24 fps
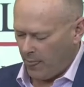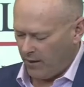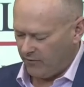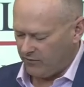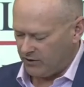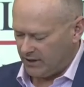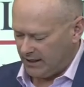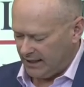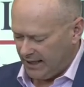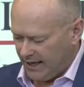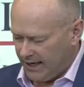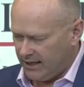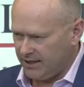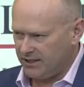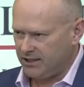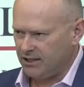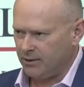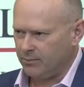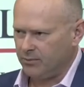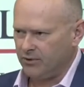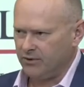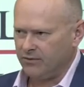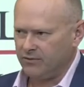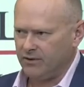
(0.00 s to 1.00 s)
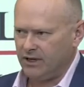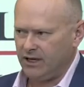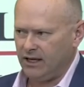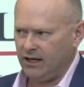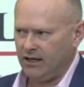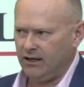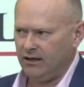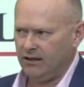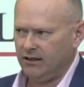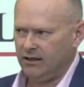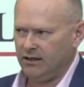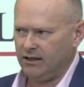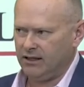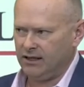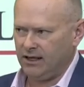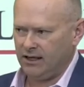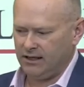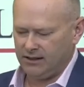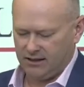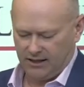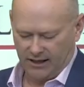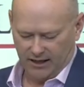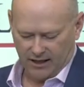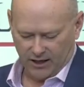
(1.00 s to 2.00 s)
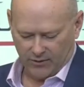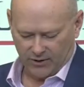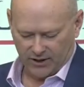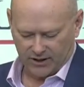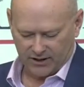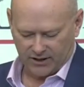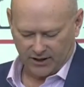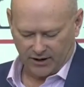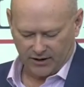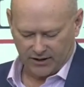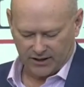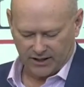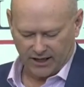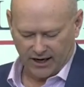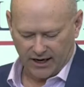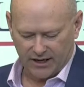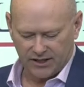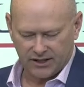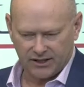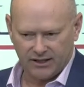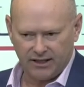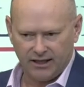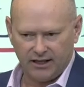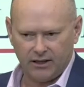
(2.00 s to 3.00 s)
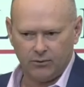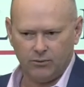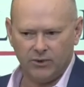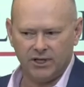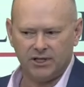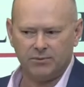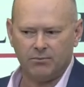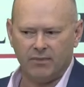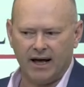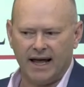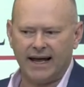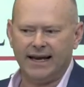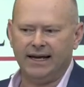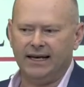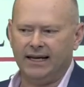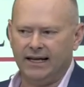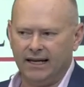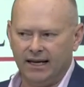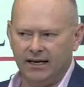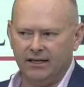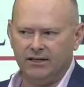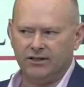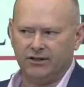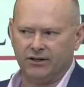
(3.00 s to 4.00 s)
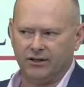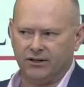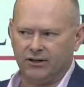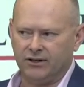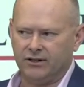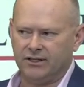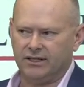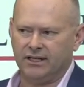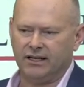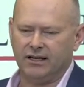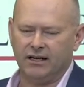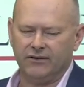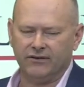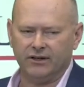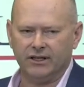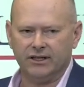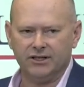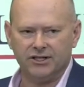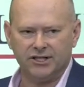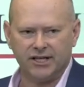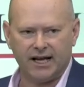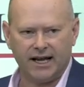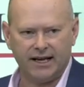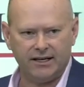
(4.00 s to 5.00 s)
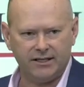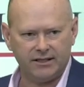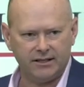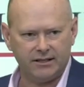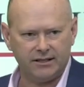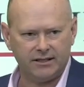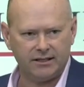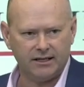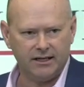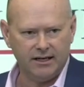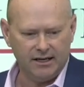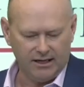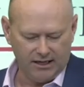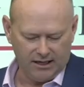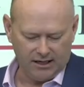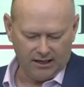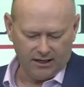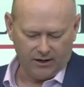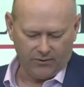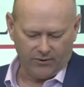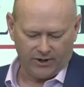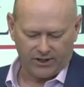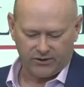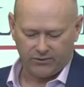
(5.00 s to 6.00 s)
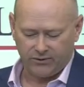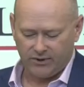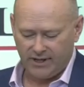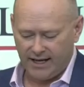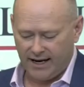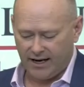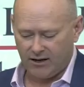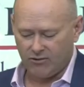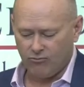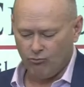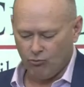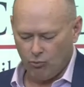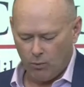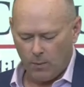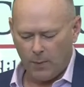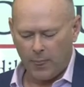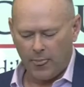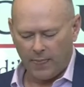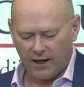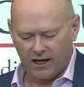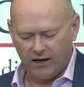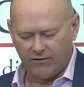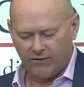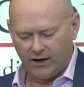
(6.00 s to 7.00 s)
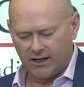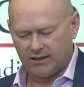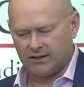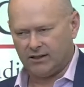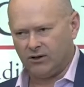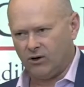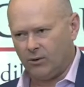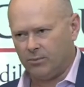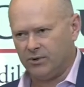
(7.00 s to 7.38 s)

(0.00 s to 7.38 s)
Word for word: for the leadership of the uh, Inuit Association there, which may lead to significant changes, which will then give us the